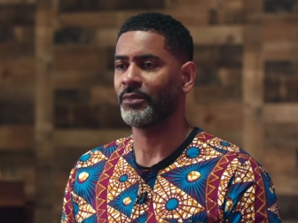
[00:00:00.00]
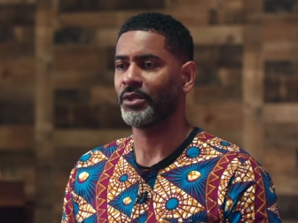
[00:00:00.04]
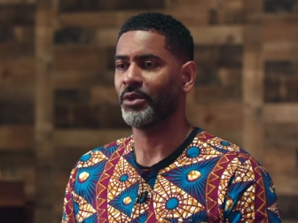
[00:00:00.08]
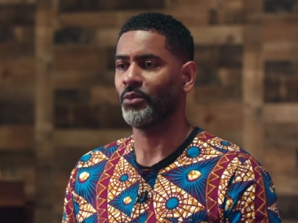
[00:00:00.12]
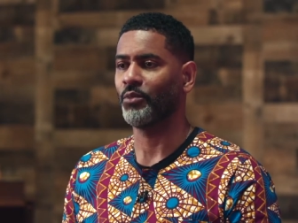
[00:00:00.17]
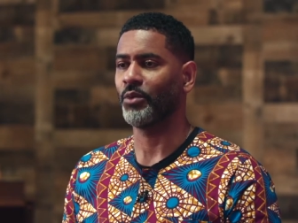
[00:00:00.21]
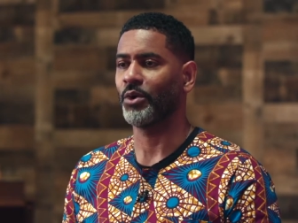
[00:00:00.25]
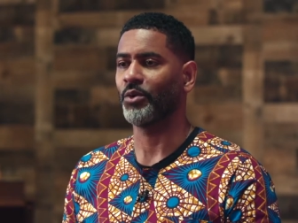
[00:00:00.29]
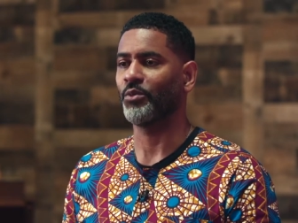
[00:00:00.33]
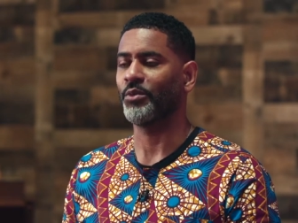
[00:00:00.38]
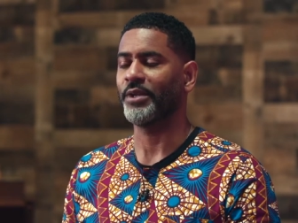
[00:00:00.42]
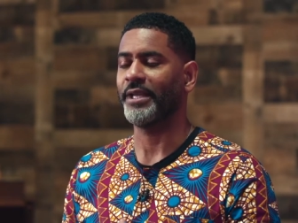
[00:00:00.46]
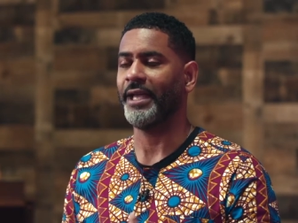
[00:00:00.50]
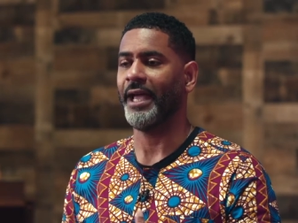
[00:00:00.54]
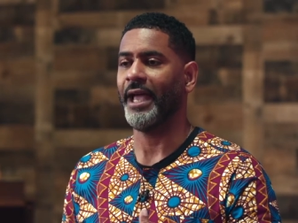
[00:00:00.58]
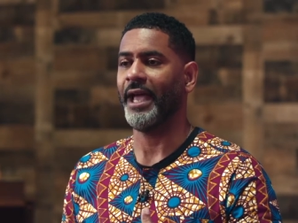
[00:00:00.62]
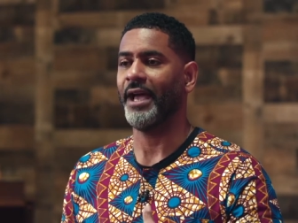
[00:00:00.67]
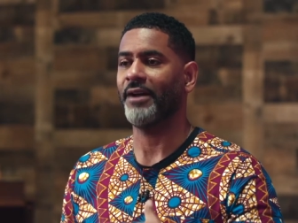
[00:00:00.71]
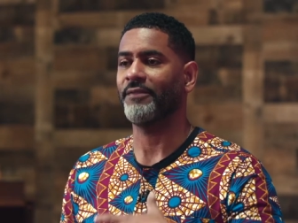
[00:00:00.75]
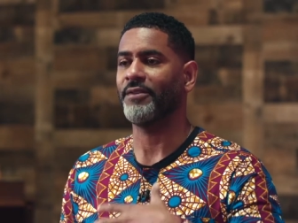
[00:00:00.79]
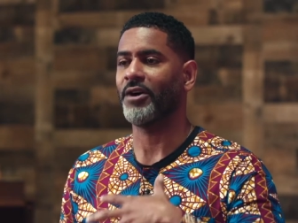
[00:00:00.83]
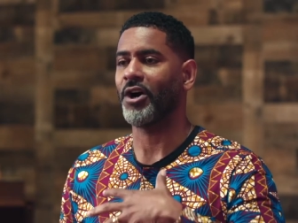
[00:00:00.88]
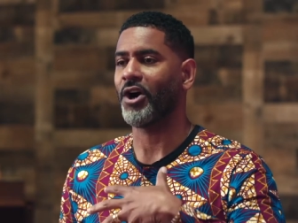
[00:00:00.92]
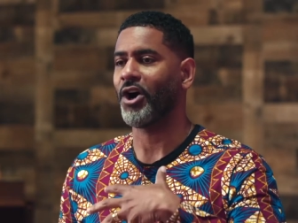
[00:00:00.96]
where we
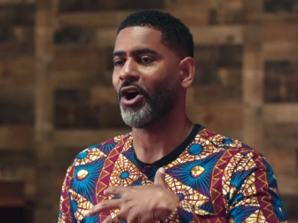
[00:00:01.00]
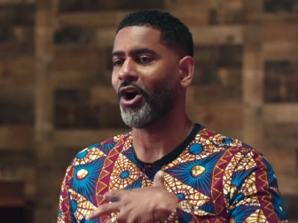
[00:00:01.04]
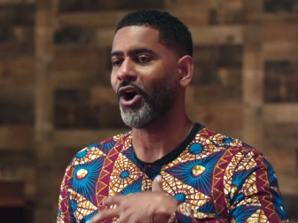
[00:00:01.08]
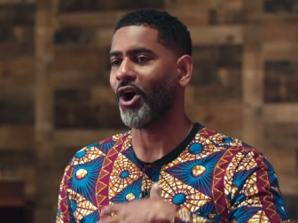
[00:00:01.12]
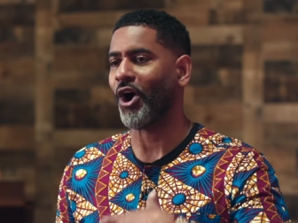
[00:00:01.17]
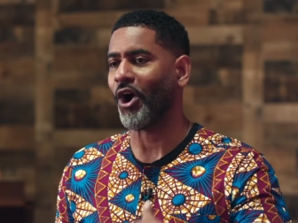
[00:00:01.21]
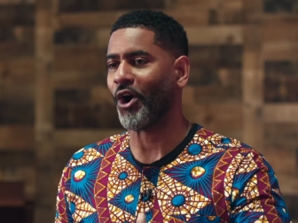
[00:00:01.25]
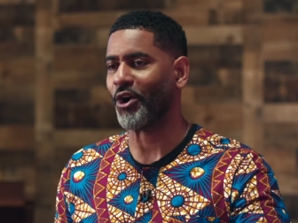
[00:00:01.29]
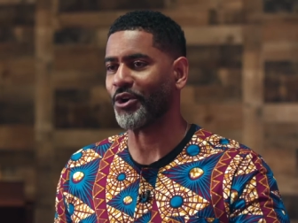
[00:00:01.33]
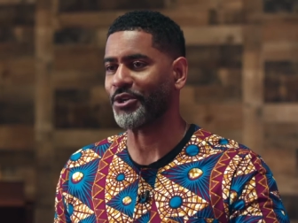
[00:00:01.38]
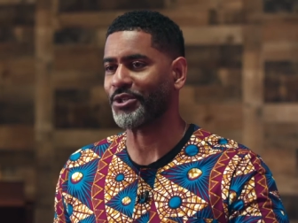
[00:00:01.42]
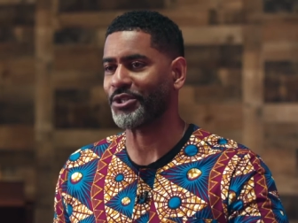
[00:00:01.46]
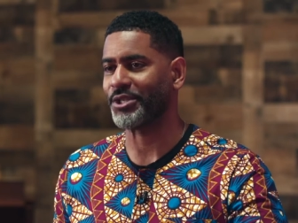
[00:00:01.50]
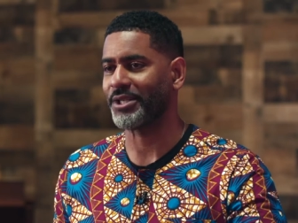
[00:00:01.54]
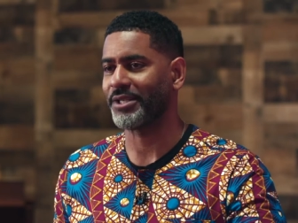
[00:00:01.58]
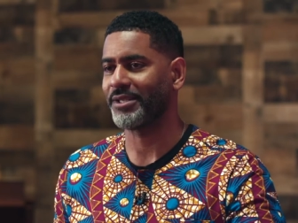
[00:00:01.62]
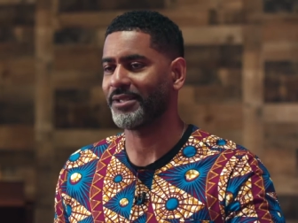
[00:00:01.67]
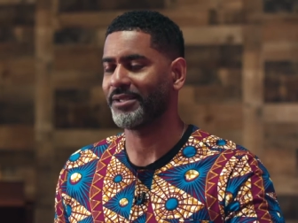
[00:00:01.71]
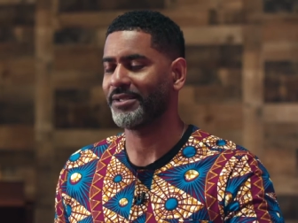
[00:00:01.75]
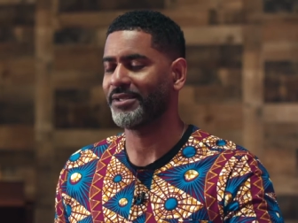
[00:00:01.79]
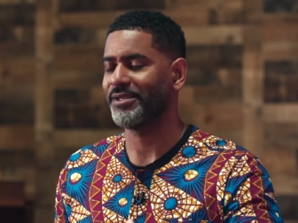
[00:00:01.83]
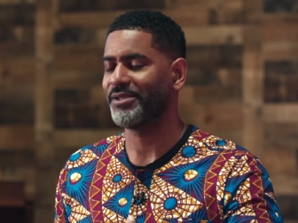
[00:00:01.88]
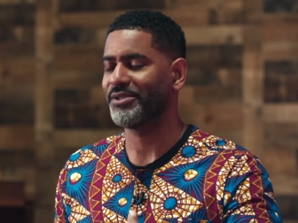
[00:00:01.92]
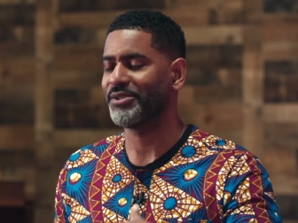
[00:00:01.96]
have heart
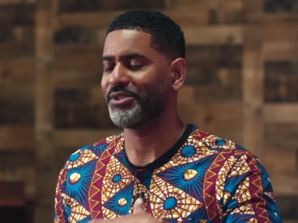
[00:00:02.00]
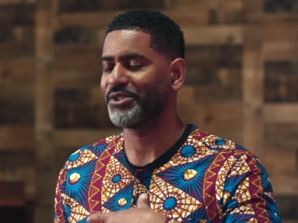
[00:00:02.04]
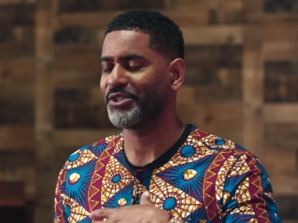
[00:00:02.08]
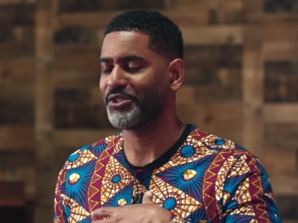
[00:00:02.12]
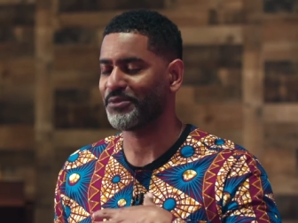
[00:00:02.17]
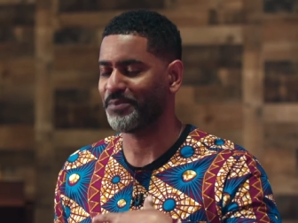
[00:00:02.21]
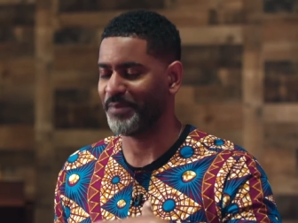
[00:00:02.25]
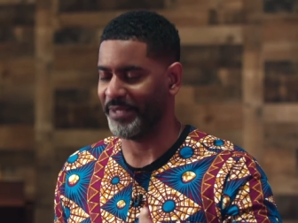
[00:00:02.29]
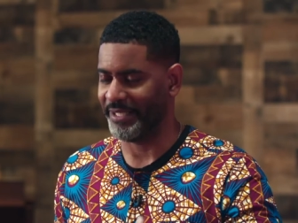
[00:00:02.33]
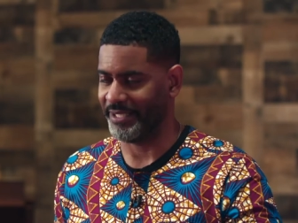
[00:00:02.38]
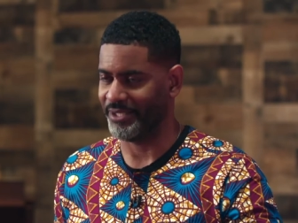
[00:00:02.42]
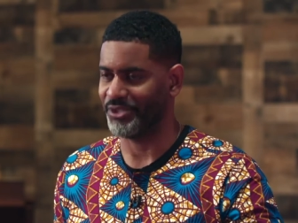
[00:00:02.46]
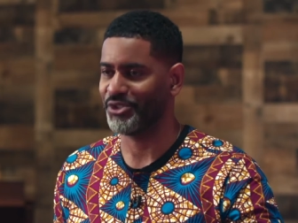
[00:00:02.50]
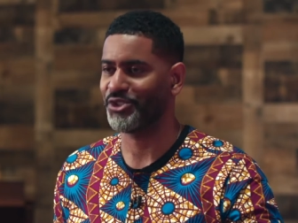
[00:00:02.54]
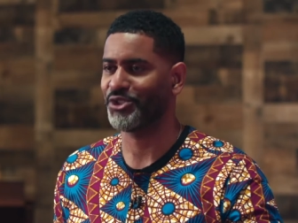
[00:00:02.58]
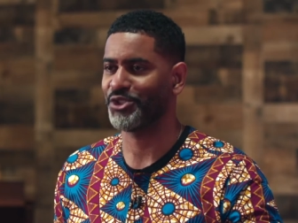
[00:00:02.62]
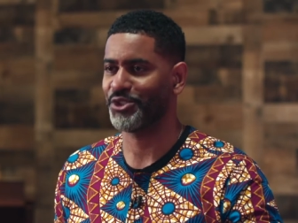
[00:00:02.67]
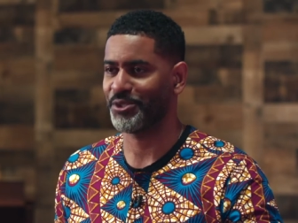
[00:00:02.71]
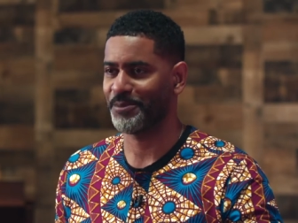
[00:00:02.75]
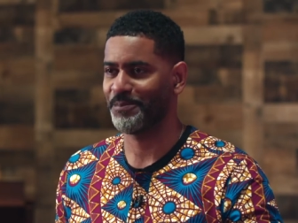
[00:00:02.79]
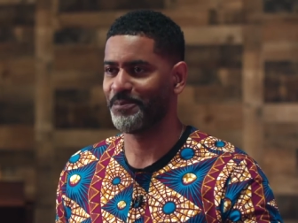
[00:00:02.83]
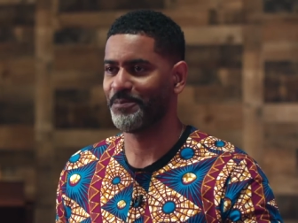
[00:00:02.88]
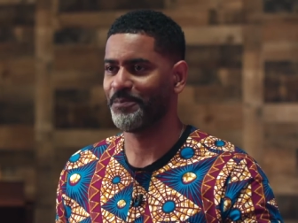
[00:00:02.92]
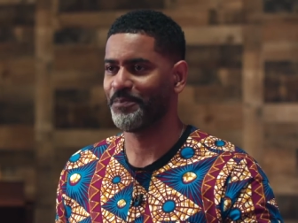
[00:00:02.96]
speech.